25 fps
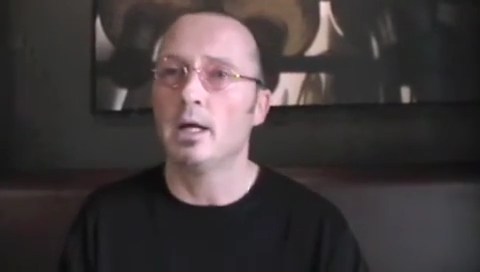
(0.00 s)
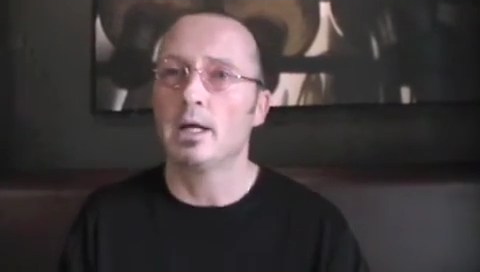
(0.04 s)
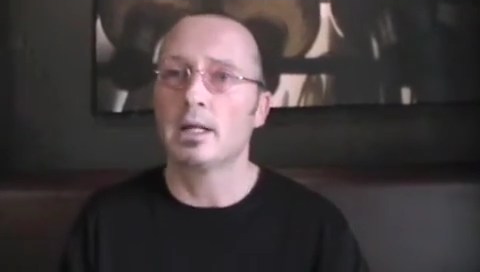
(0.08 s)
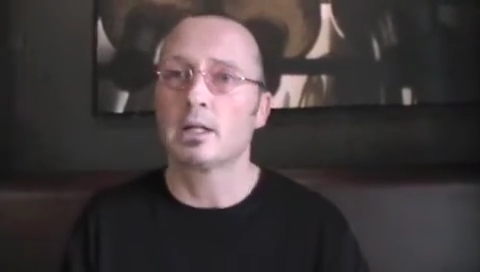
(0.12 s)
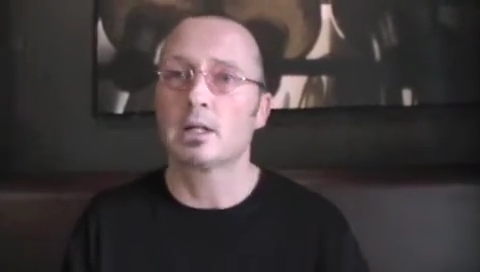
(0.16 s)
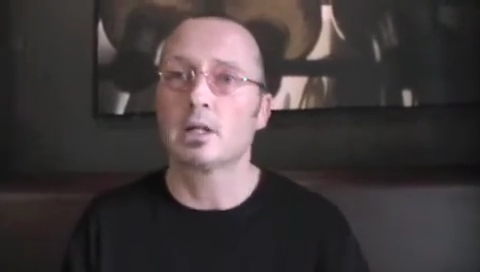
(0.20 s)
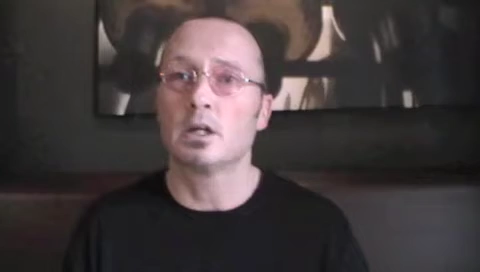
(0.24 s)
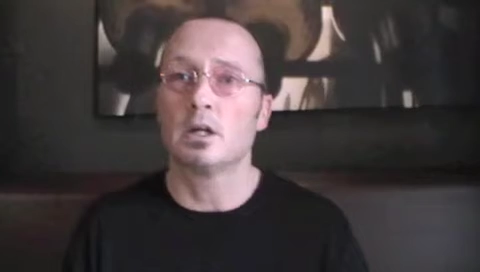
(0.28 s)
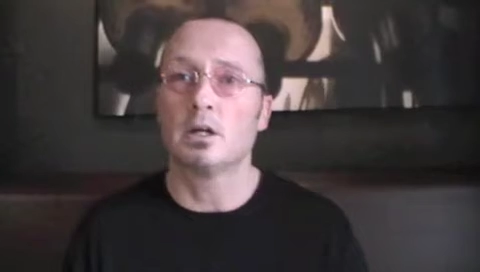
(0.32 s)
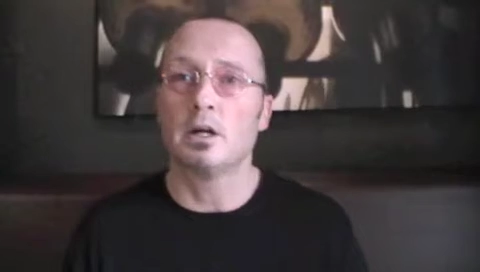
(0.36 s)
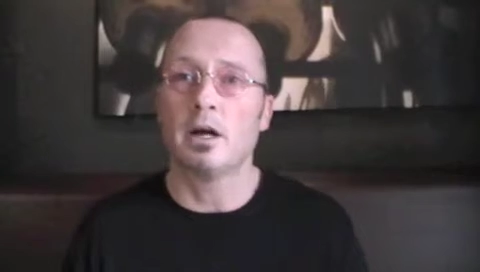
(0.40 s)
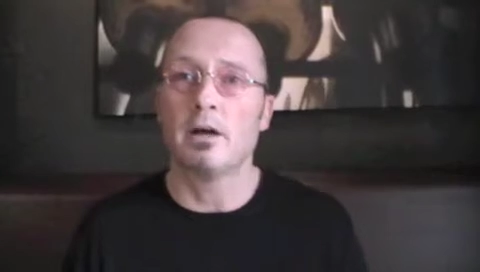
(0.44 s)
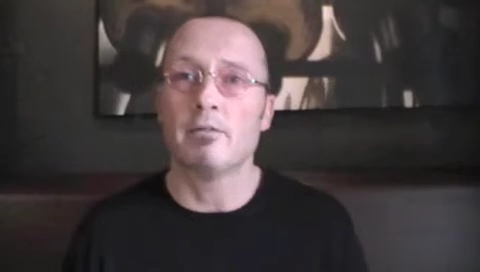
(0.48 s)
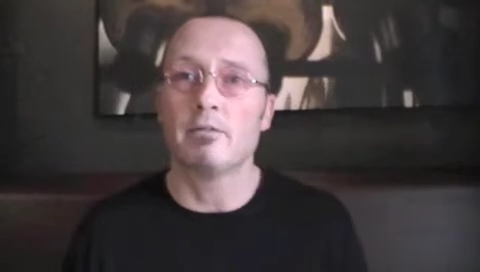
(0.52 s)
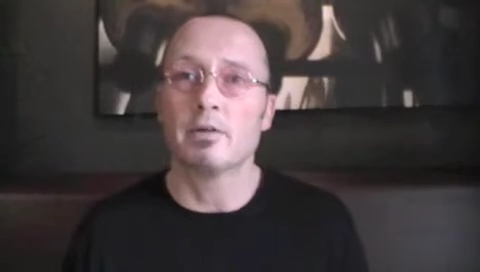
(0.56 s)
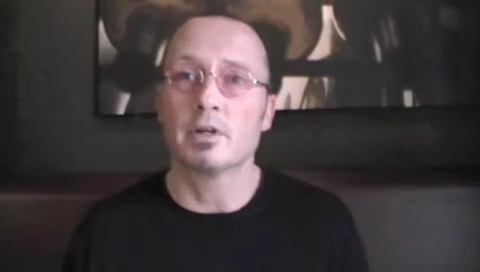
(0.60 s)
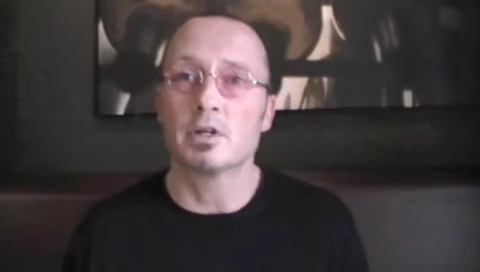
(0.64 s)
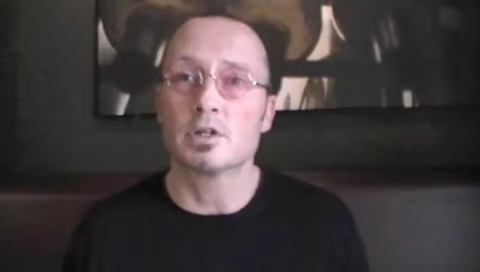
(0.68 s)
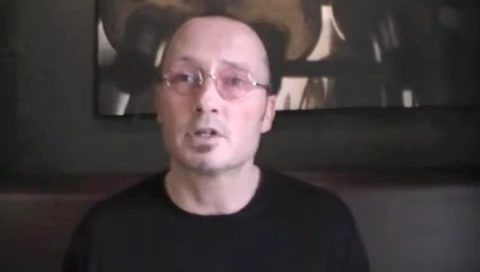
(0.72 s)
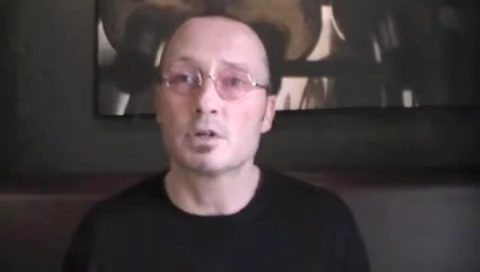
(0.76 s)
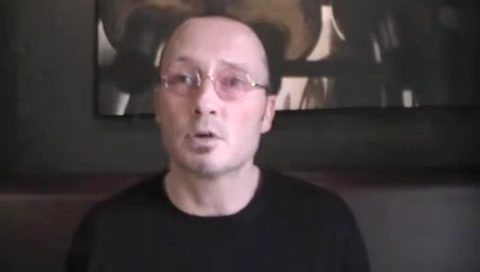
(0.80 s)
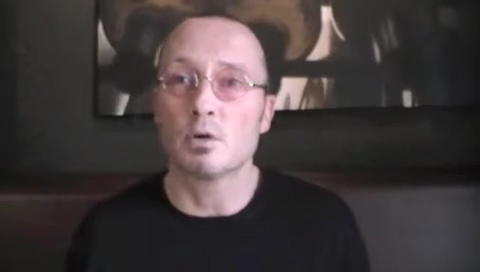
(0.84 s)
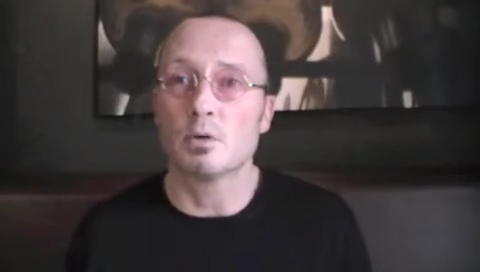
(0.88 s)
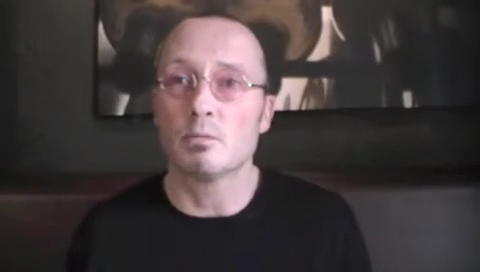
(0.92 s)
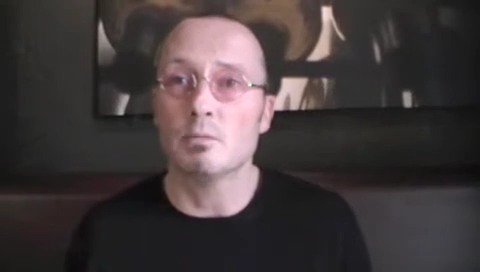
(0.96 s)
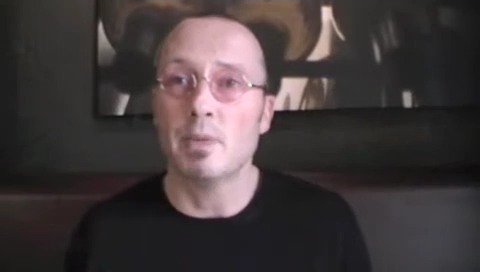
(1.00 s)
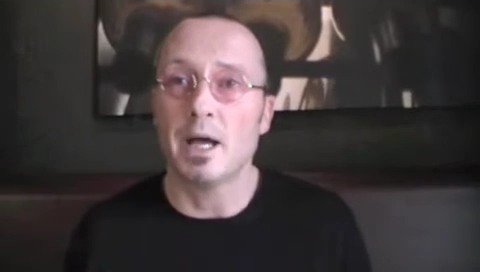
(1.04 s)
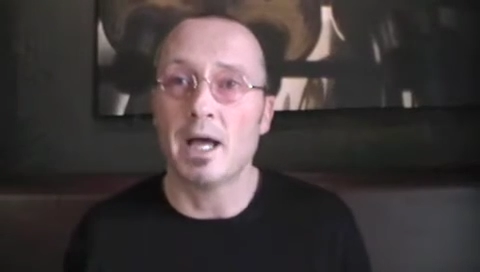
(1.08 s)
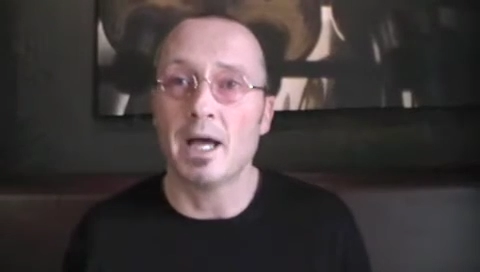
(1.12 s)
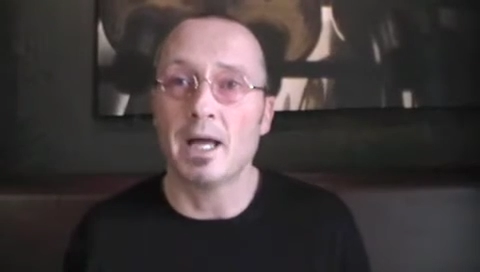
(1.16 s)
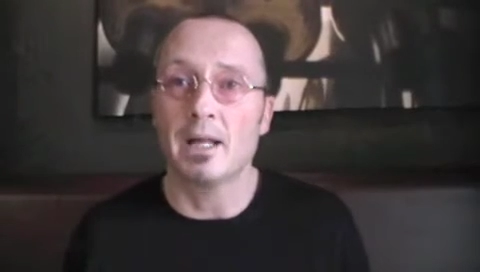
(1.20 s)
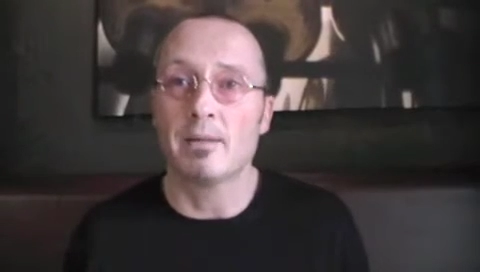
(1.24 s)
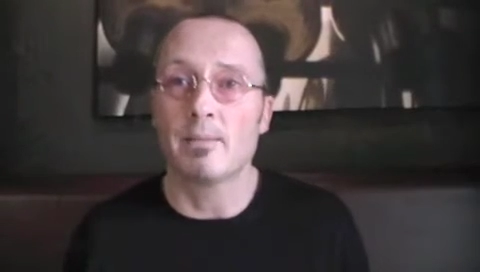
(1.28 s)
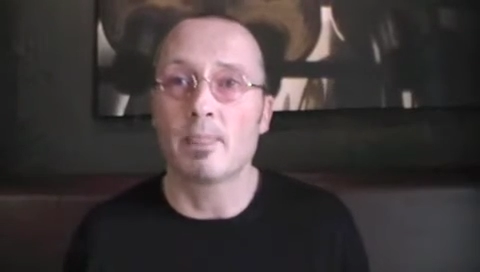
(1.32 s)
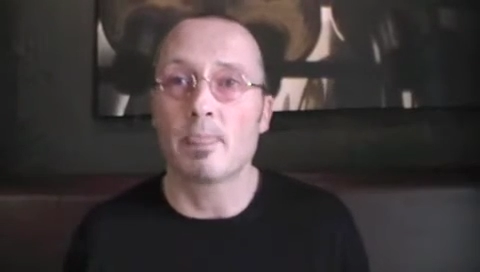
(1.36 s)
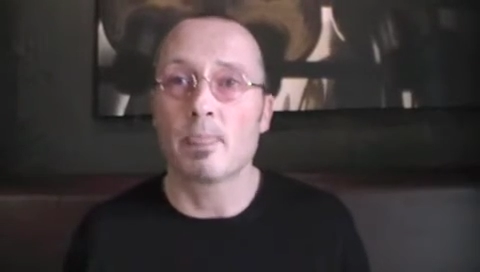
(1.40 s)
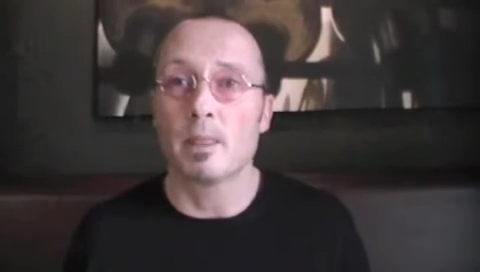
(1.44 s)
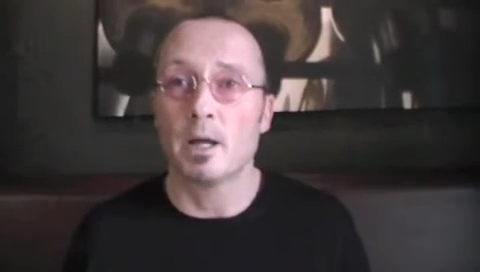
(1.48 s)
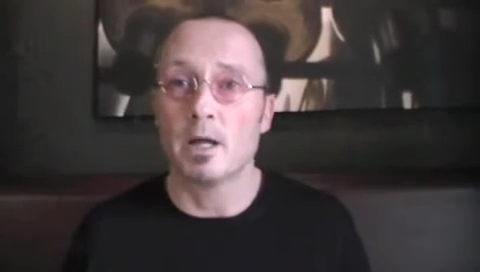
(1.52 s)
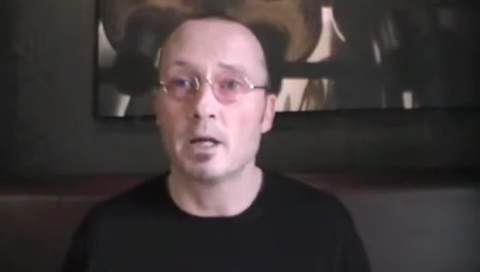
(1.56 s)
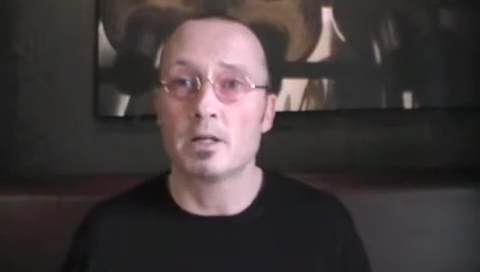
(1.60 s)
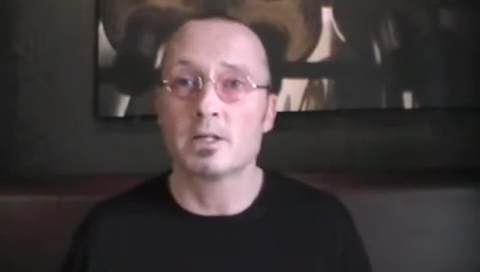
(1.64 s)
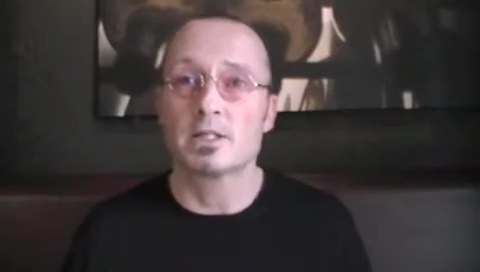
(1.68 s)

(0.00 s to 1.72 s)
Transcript: Hitler having his own men